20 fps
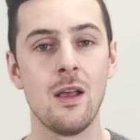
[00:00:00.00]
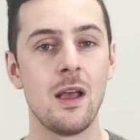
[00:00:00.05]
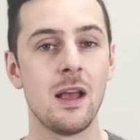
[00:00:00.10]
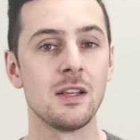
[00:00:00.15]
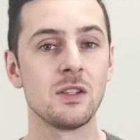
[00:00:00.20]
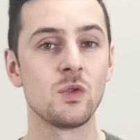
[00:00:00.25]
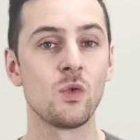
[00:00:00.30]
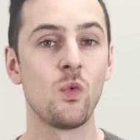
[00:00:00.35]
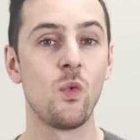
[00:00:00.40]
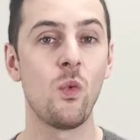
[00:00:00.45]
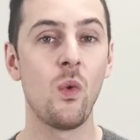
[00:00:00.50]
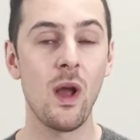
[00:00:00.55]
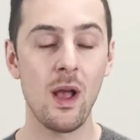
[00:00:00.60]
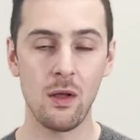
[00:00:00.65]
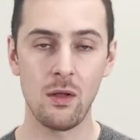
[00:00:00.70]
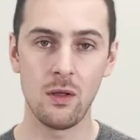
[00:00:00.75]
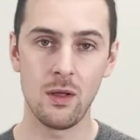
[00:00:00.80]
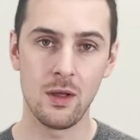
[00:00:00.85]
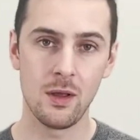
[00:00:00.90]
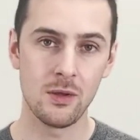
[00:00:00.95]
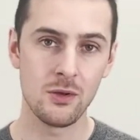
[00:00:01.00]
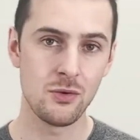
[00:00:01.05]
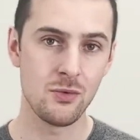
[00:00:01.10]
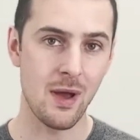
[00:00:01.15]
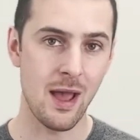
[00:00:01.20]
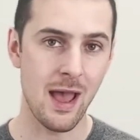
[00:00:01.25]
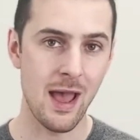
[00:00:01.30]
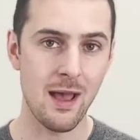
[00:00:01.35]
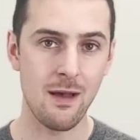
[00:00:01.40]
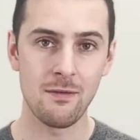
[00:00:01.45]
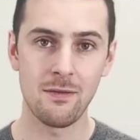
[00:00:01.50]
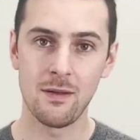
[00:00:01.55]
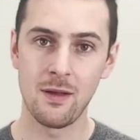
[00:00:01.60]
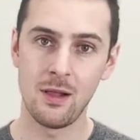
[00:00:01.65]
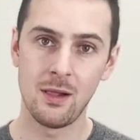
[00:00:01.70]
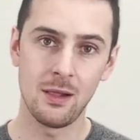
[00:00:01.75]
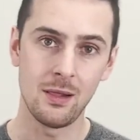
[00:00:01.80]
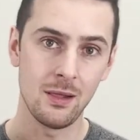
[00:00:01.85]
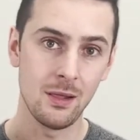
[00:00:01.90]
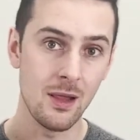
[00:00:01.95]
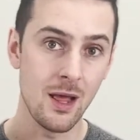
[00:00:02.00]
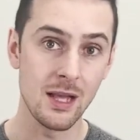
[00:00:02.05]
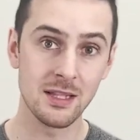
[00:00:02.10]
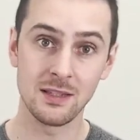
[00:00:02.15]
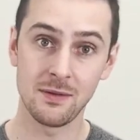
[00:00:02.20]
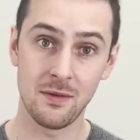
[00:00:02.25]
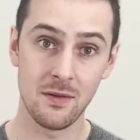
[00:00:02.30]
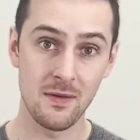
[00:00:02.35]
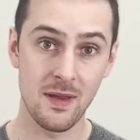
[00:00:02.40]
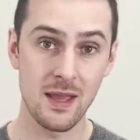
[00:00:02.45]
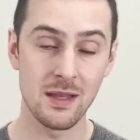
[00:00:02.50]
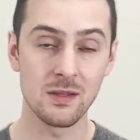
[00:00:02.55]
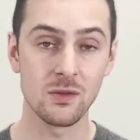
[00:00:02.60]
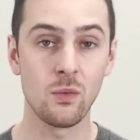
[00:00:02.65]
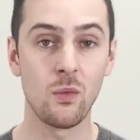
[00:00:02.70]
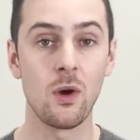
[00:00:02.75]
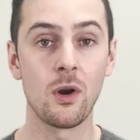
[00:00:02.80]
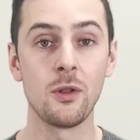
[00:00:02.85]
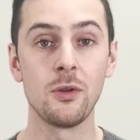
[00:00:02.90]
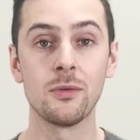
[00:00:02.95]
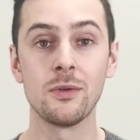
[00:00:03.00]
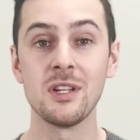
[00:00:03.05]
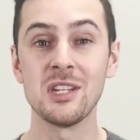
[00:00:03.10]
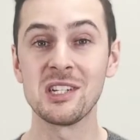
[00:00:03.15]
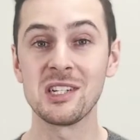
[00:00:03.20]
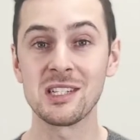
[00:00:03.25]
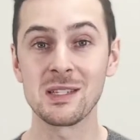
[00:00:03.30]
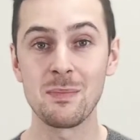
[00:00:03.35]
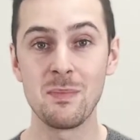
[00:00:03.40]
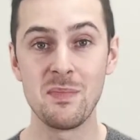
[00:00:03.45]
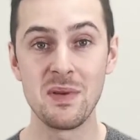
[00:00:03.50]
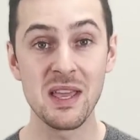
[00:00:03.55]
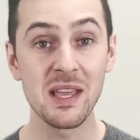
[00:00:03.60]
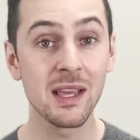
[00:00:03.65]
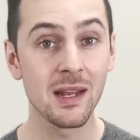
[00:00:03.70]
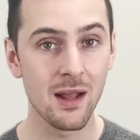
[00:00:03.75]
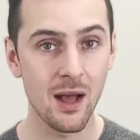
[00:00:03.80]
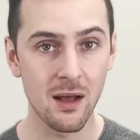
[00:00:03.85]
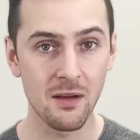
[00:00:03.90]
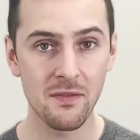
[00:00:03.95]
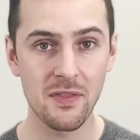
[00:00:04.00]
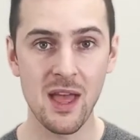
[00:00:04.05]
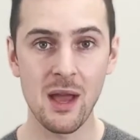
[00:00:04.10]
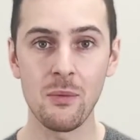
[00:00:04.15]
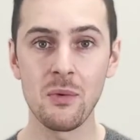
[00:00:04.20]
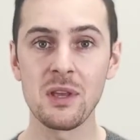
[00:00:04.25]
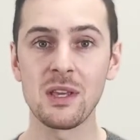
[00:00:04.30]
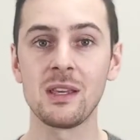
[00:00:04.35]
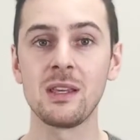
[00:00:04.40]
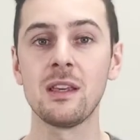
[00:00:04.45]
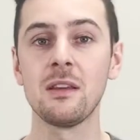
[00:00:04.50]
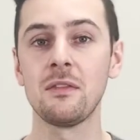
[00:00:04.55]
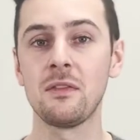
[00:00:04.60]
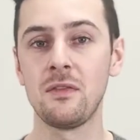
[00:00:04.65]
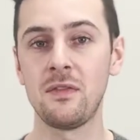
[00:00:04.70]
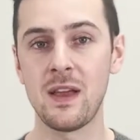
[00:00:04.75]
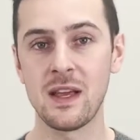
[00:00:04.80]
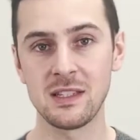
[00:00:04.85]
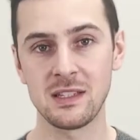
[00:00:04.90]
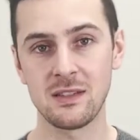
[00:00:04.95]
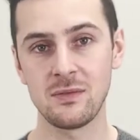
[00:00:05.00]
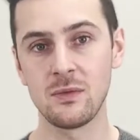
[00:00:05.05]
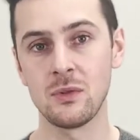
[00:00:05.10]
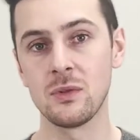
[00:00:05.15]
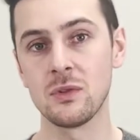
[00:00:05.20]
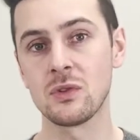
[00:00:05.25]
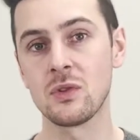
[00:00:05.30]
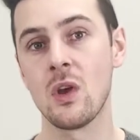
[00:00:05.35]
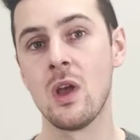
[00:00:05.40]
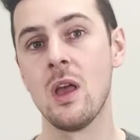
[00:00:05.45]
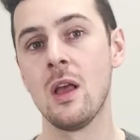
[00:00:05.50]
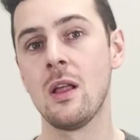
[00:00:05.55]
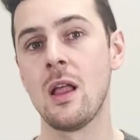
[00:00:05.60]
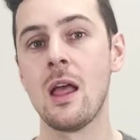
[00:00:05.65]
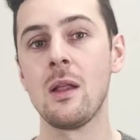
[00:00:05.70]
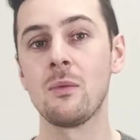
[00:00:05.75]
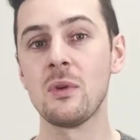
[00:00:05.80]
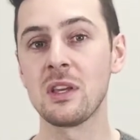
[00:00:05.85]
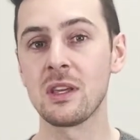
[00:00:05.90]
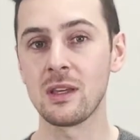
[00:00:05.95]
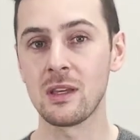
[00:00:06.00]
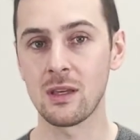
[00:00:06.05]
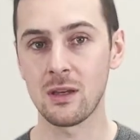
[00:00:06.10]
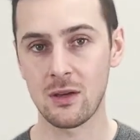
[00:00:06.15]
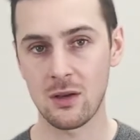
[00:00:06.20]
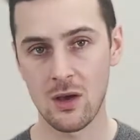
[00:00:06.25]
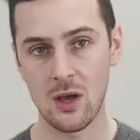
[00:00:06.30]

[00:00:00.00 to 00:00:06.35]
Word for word: As well, you have lots of events. The Region is big enough that we can get festivals and we can get